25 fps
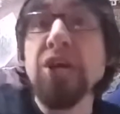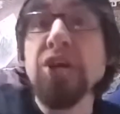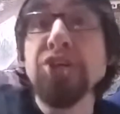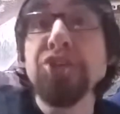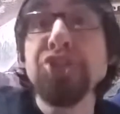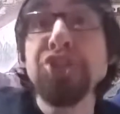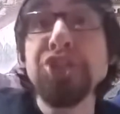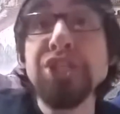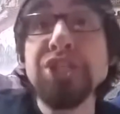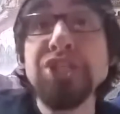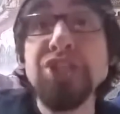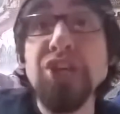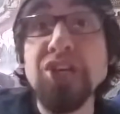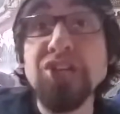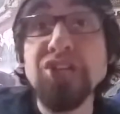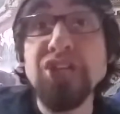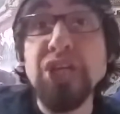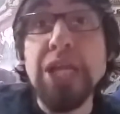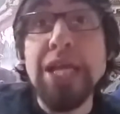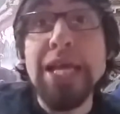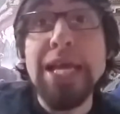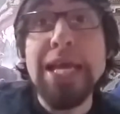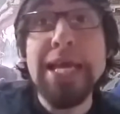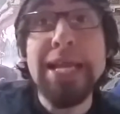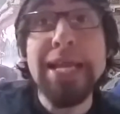She
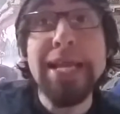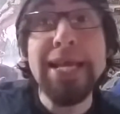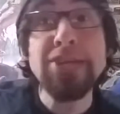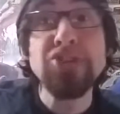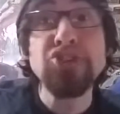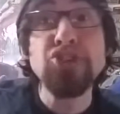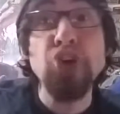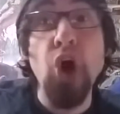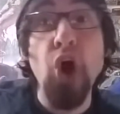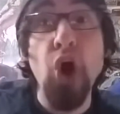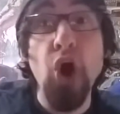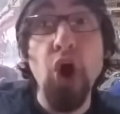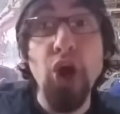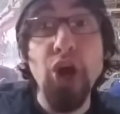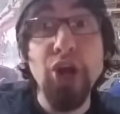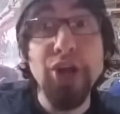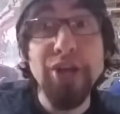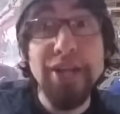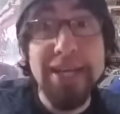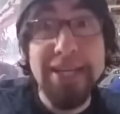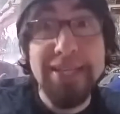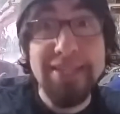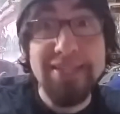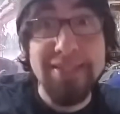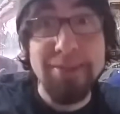doesn't hit as hard
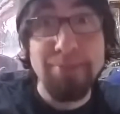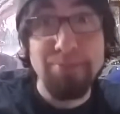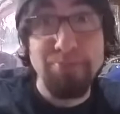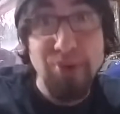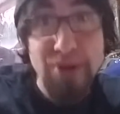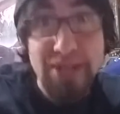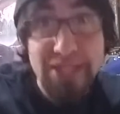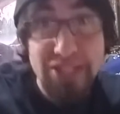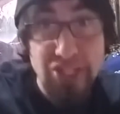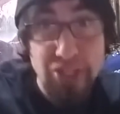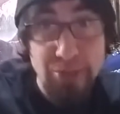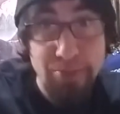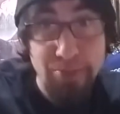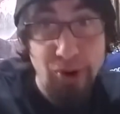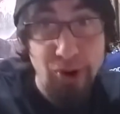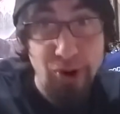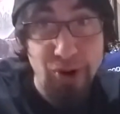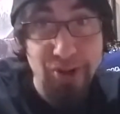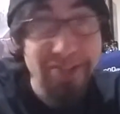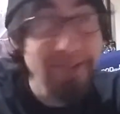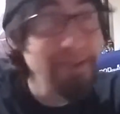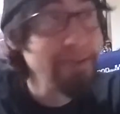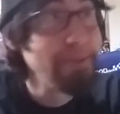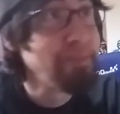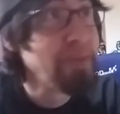as the
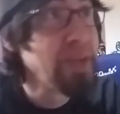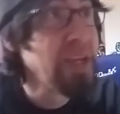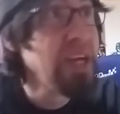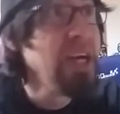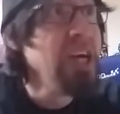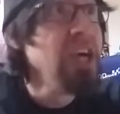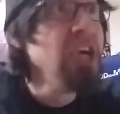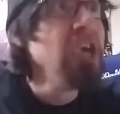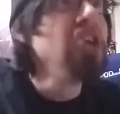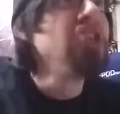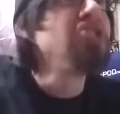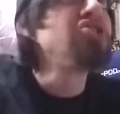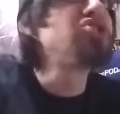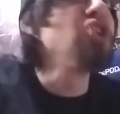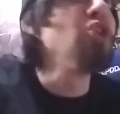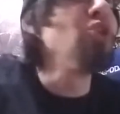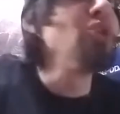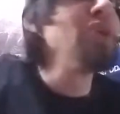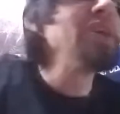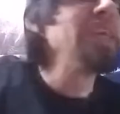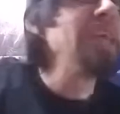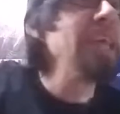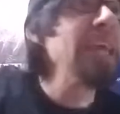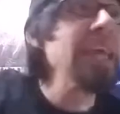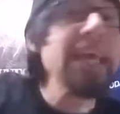principal.
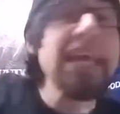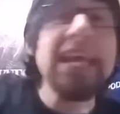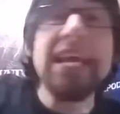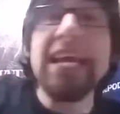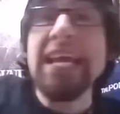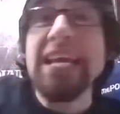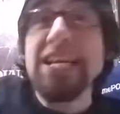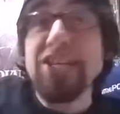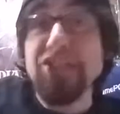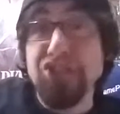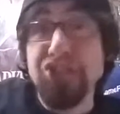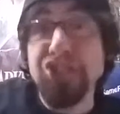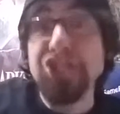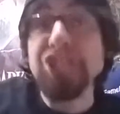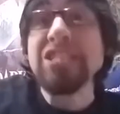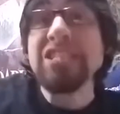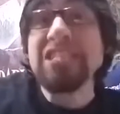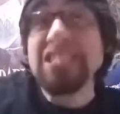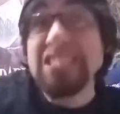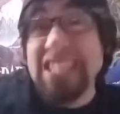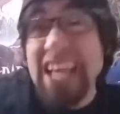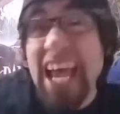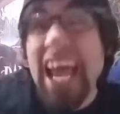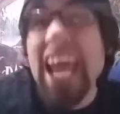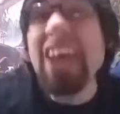So she
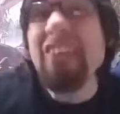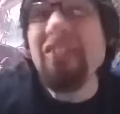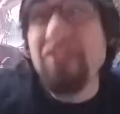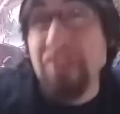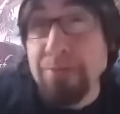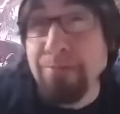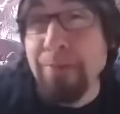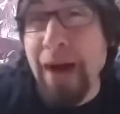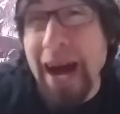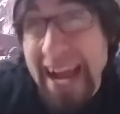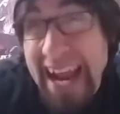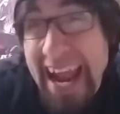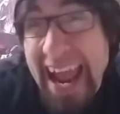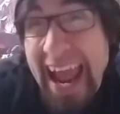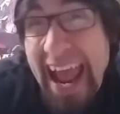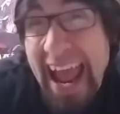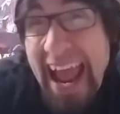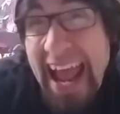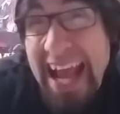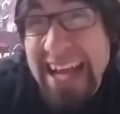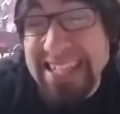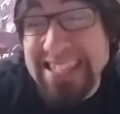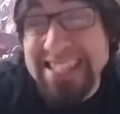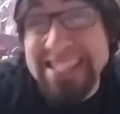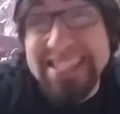saved my
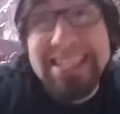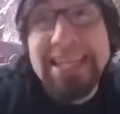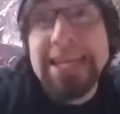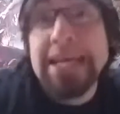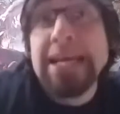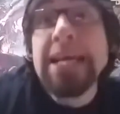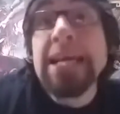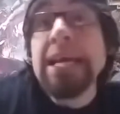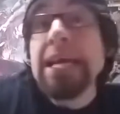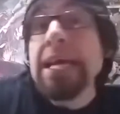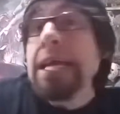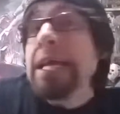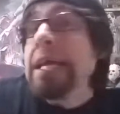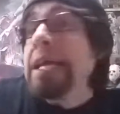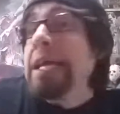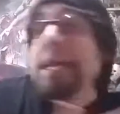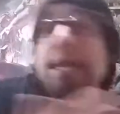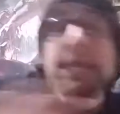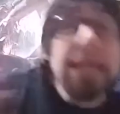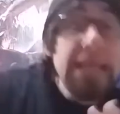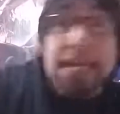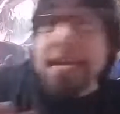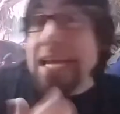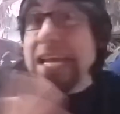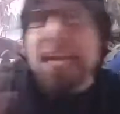ass,
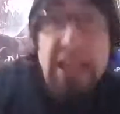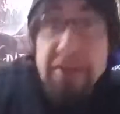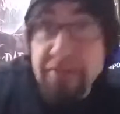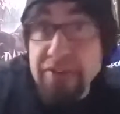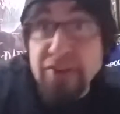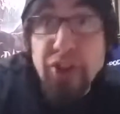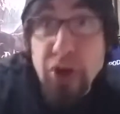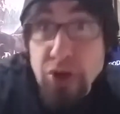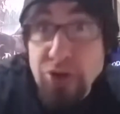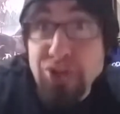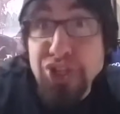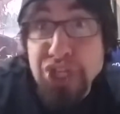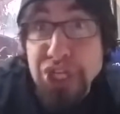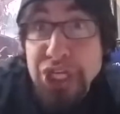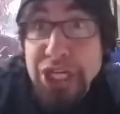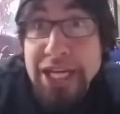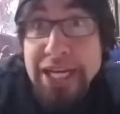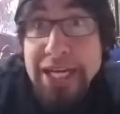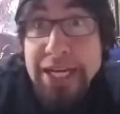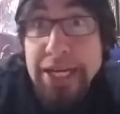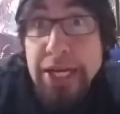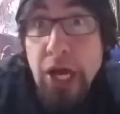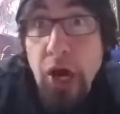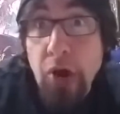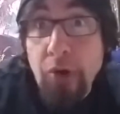even though she
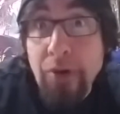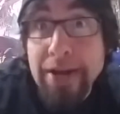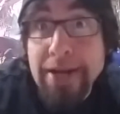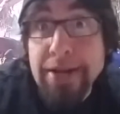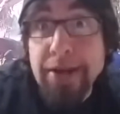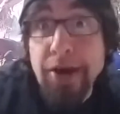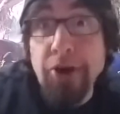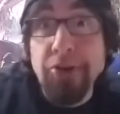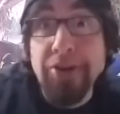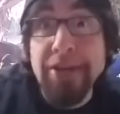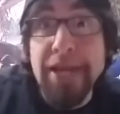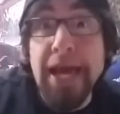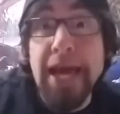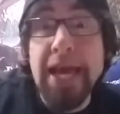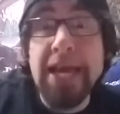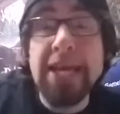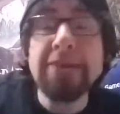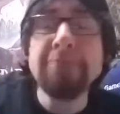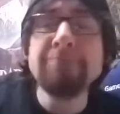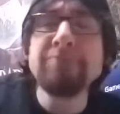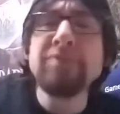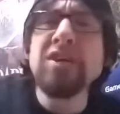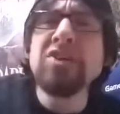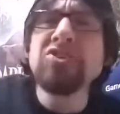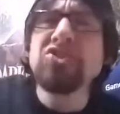didn't know it, okay?
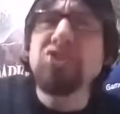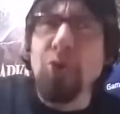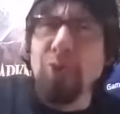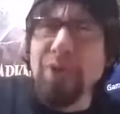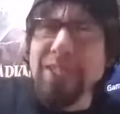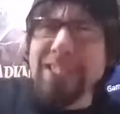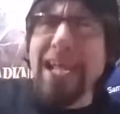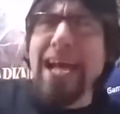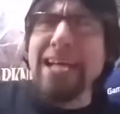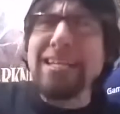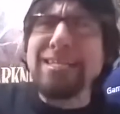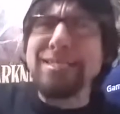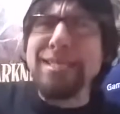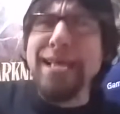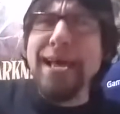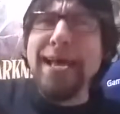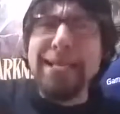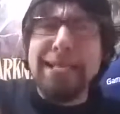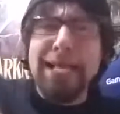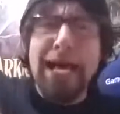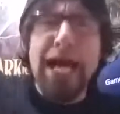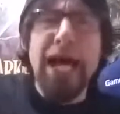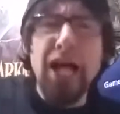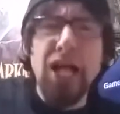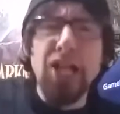So with that
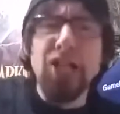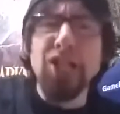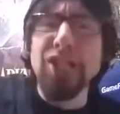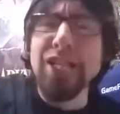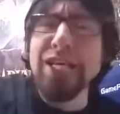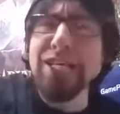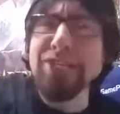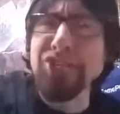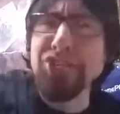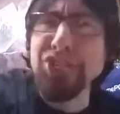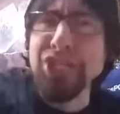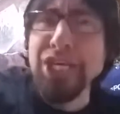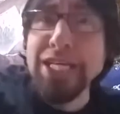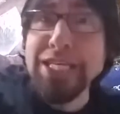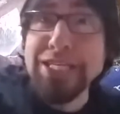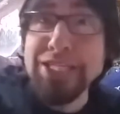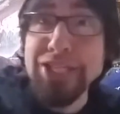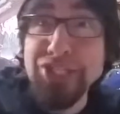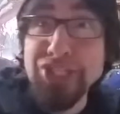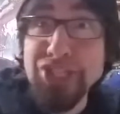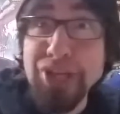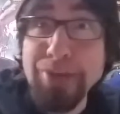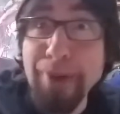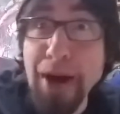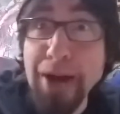said, let's get
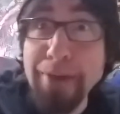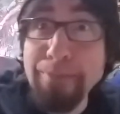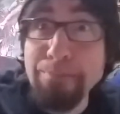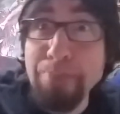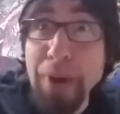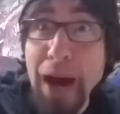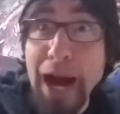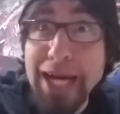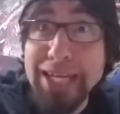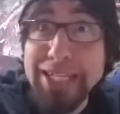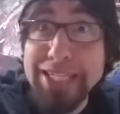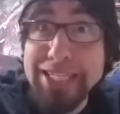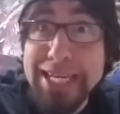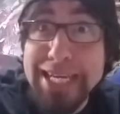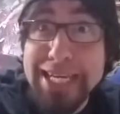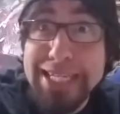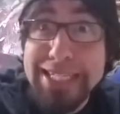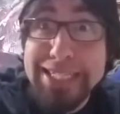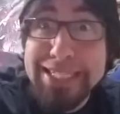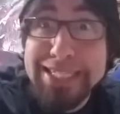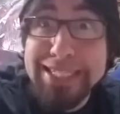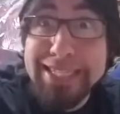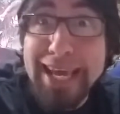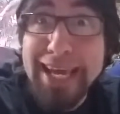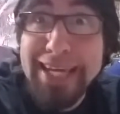into some
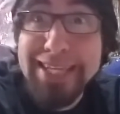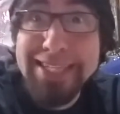unboxings.